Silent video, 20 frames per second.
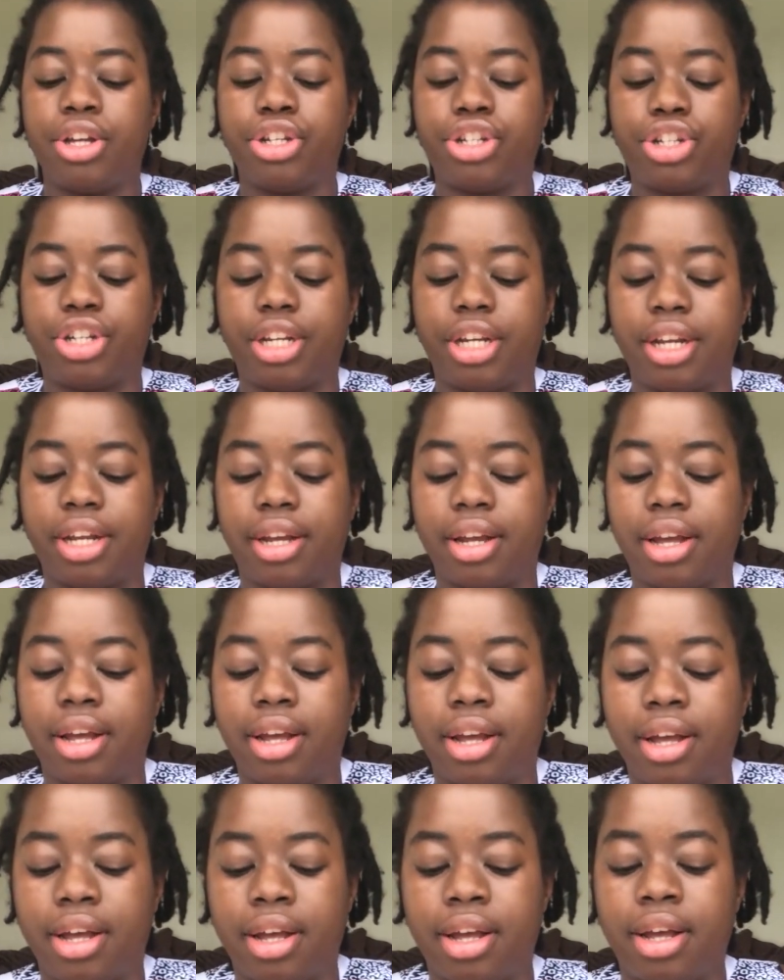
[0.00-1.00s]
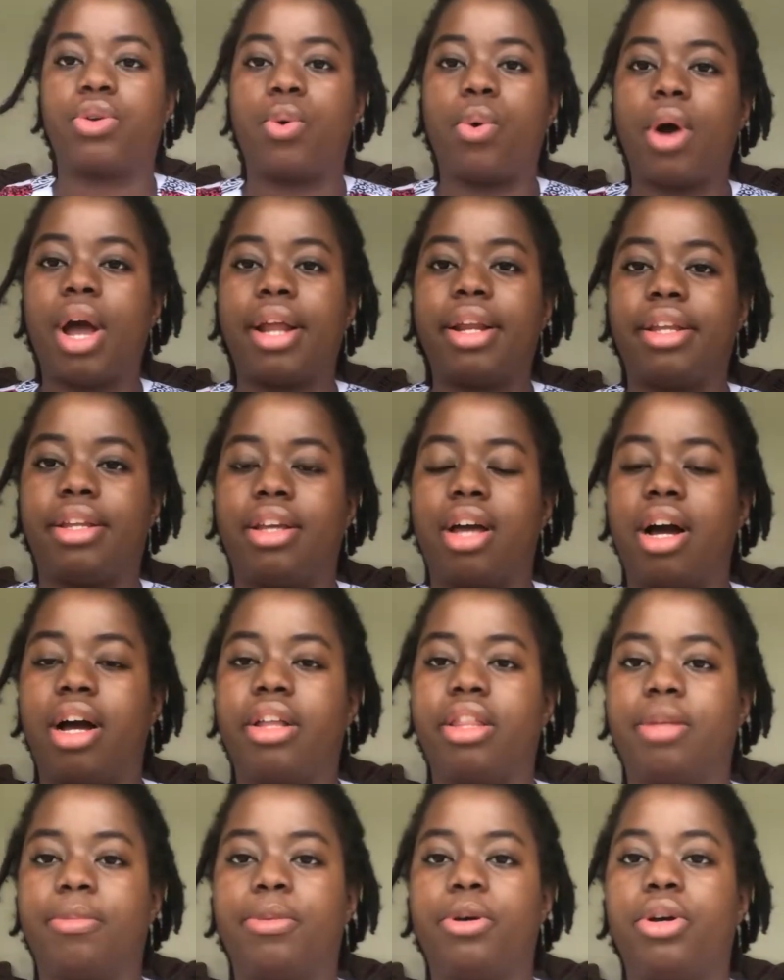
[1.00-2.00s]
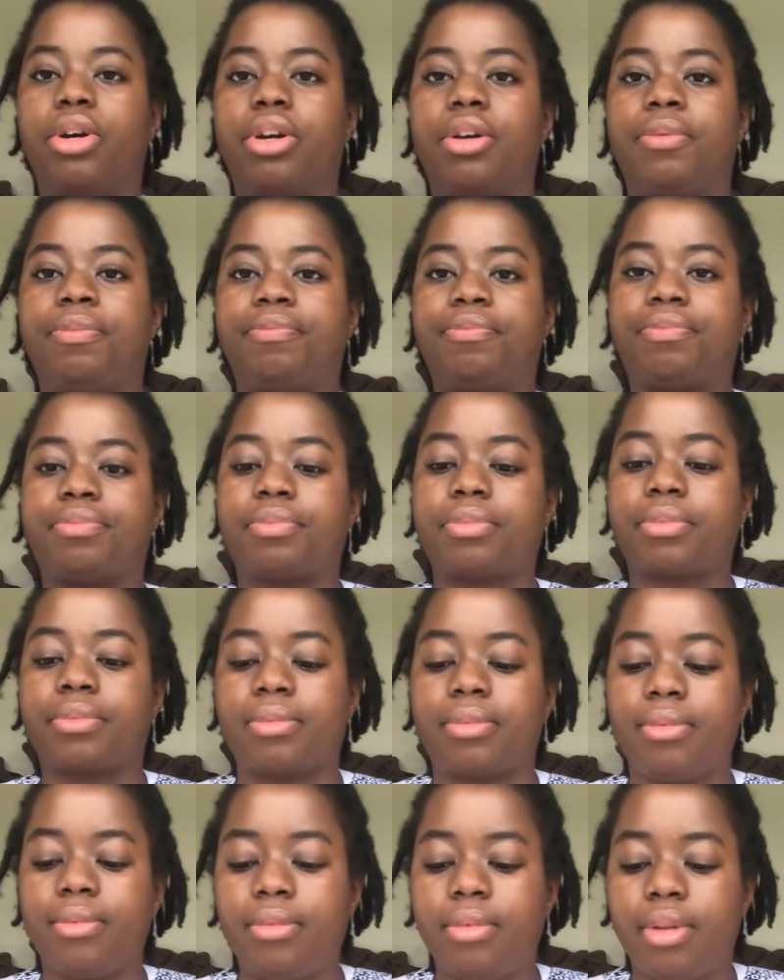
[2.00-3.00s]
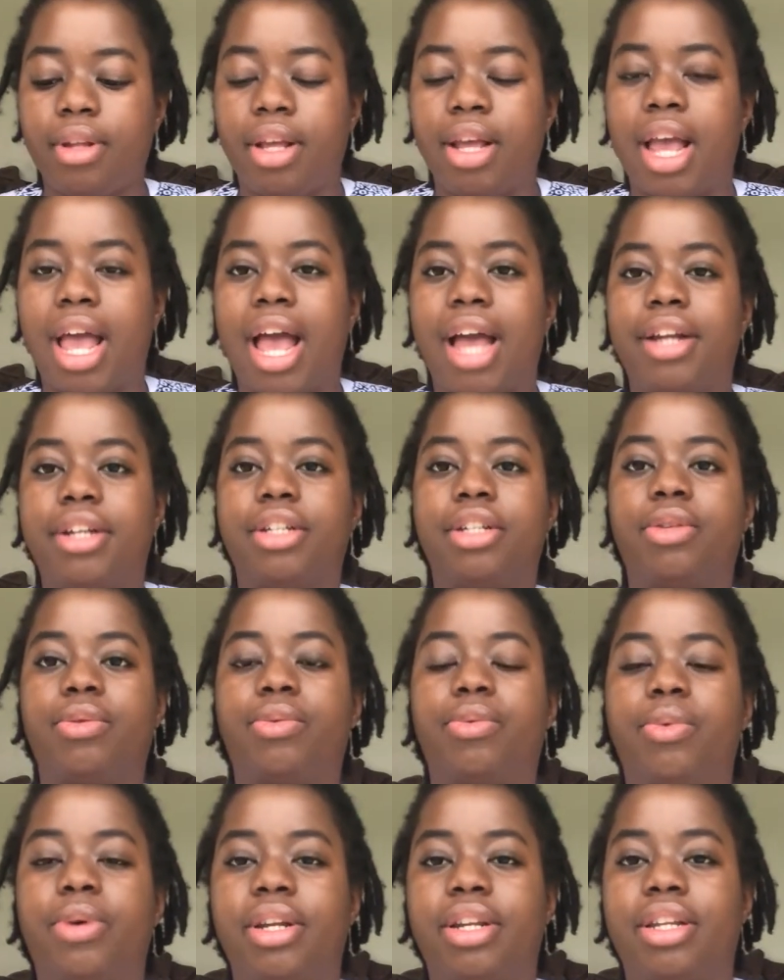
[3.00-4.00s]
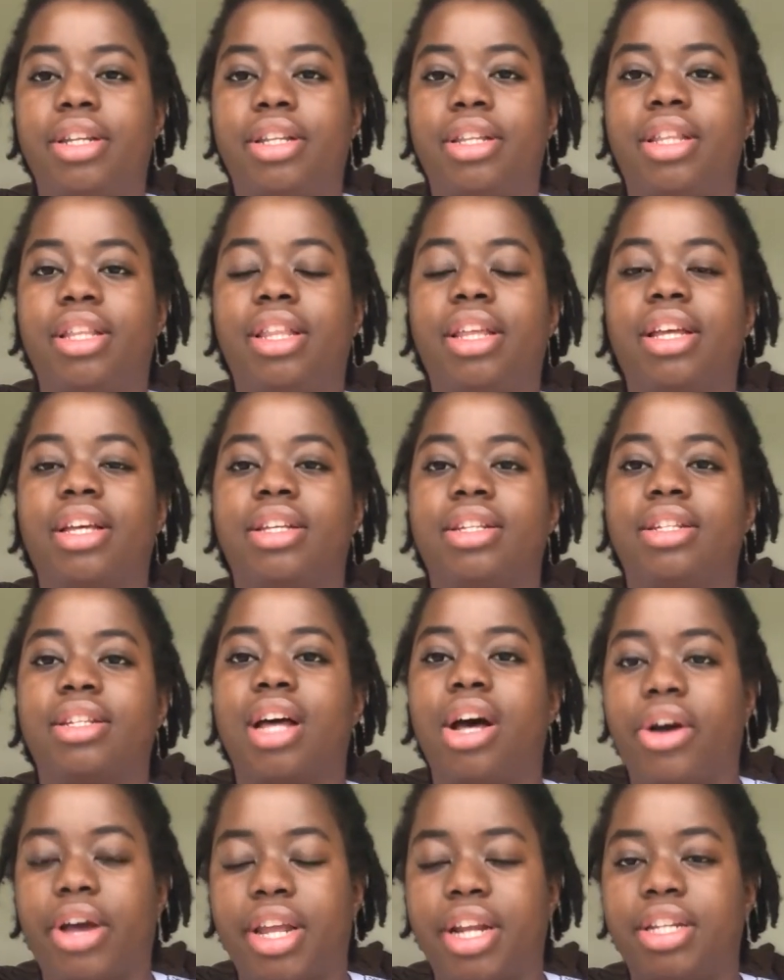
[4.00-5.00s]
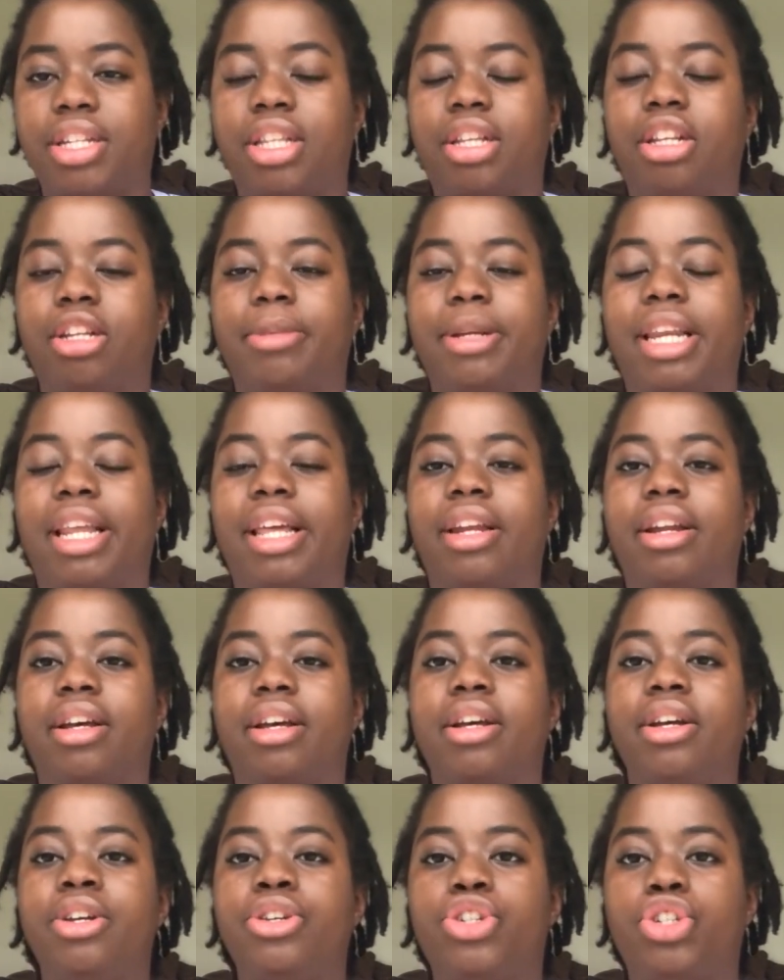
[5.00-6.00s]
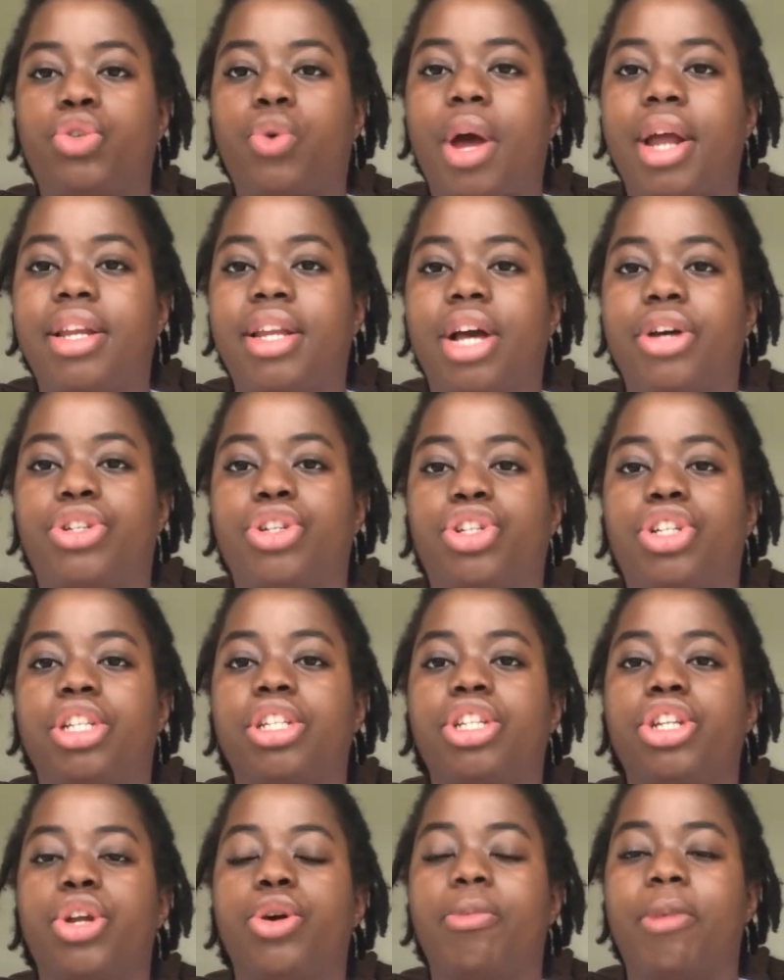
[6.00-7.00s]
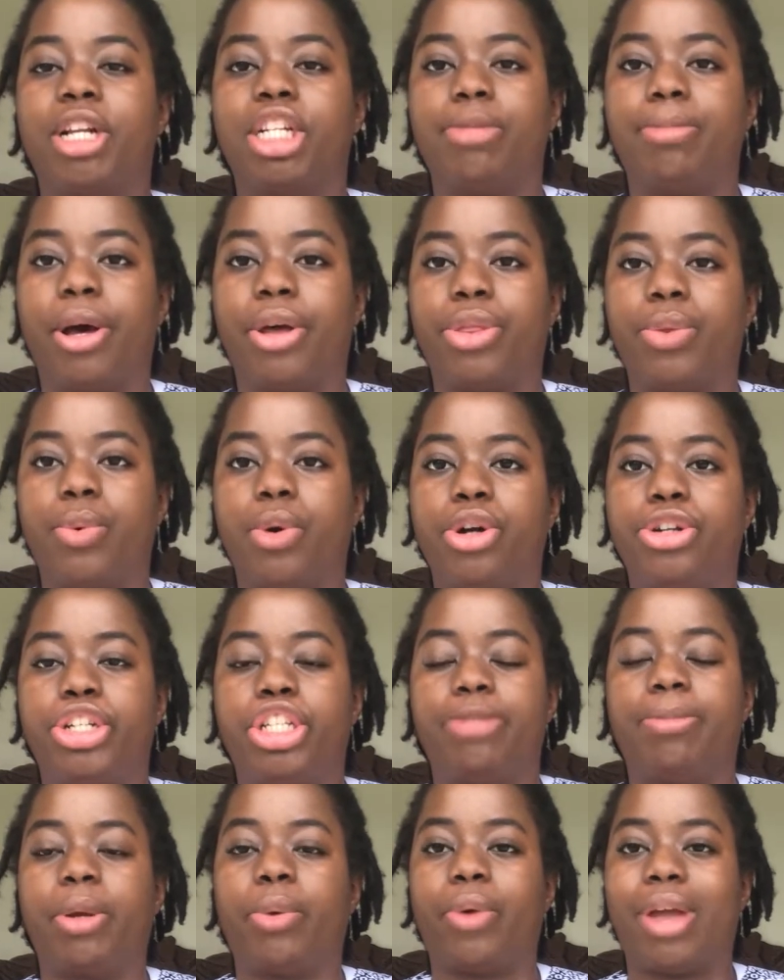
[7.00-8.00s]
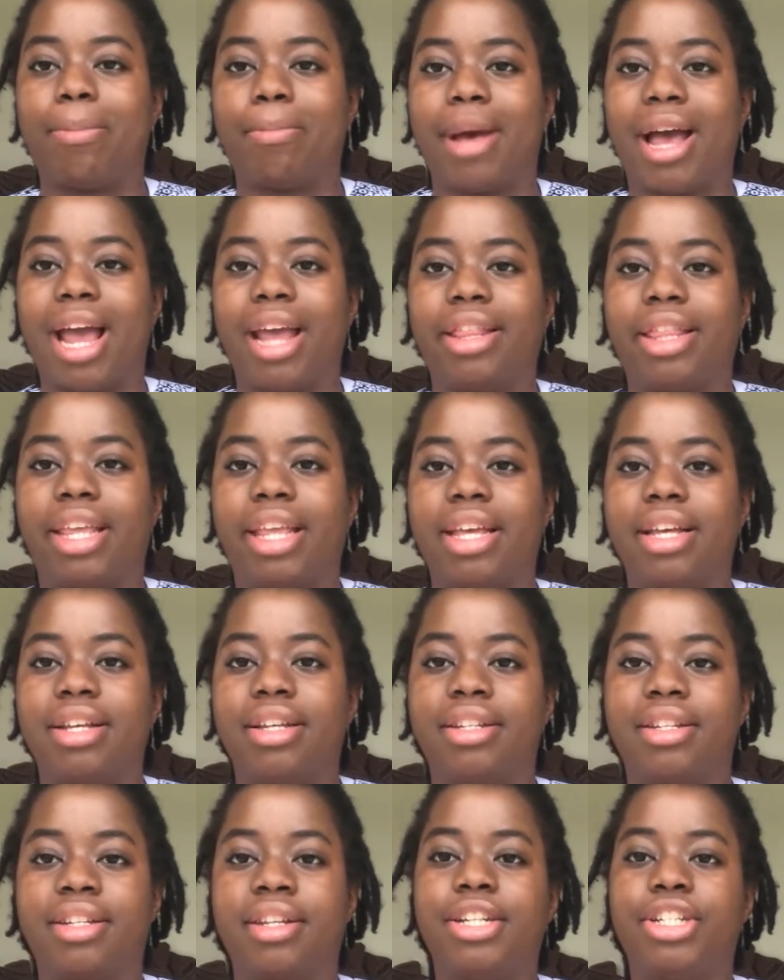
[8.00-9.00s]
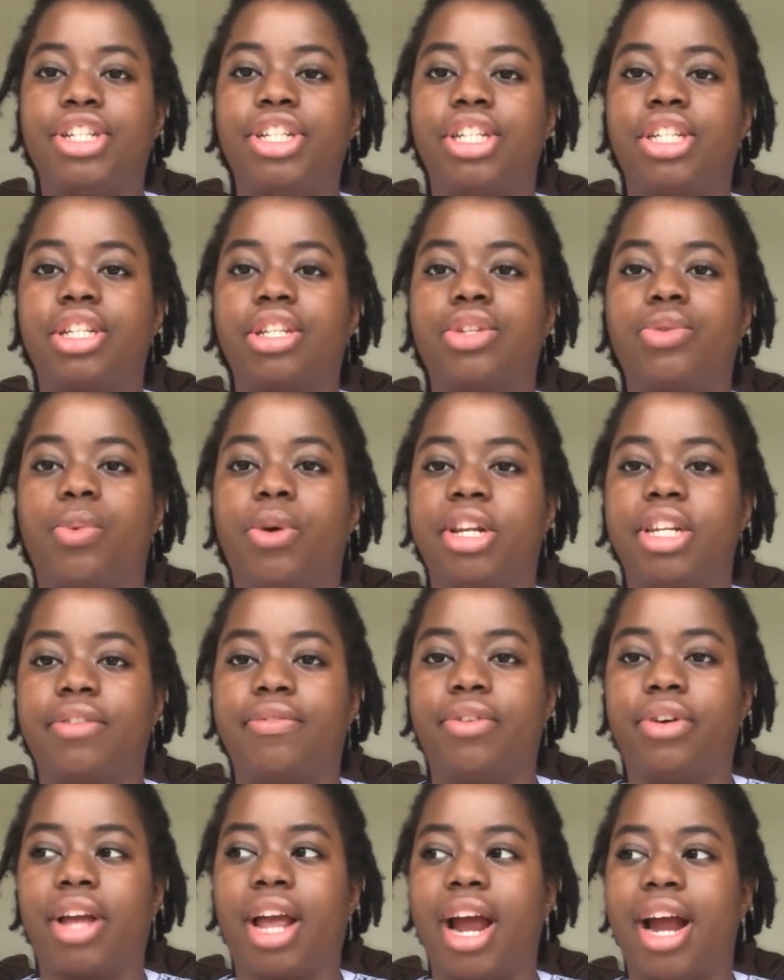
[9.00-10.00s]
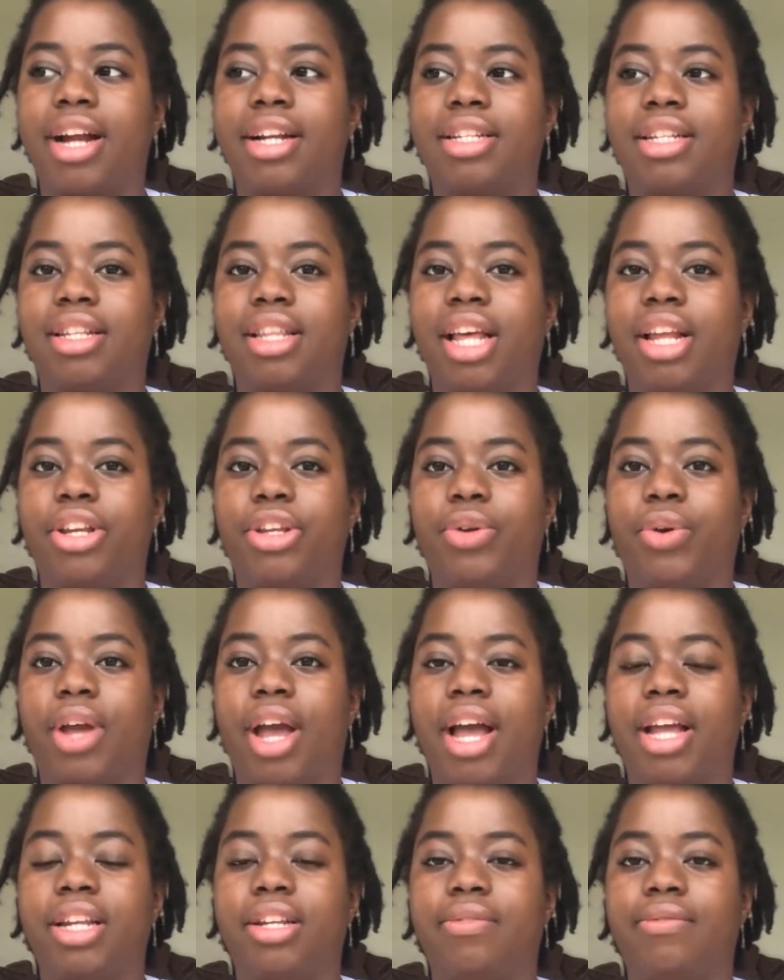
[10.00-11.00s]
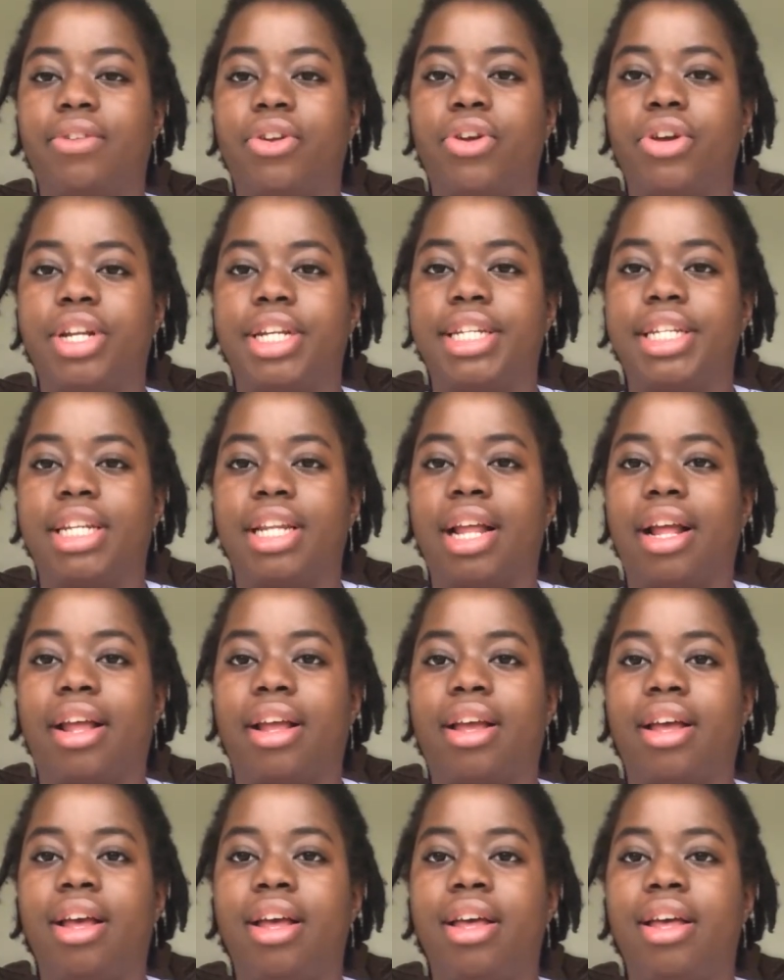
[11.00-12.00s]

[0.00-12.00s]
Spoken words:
She is quite young in the book. And what the thing is, I'll get into that a little bit later, she's quite young, so she doesn't know much about the world. She's a bit wet behind the ears. And she's this wonderful character that you kind of learn to, like,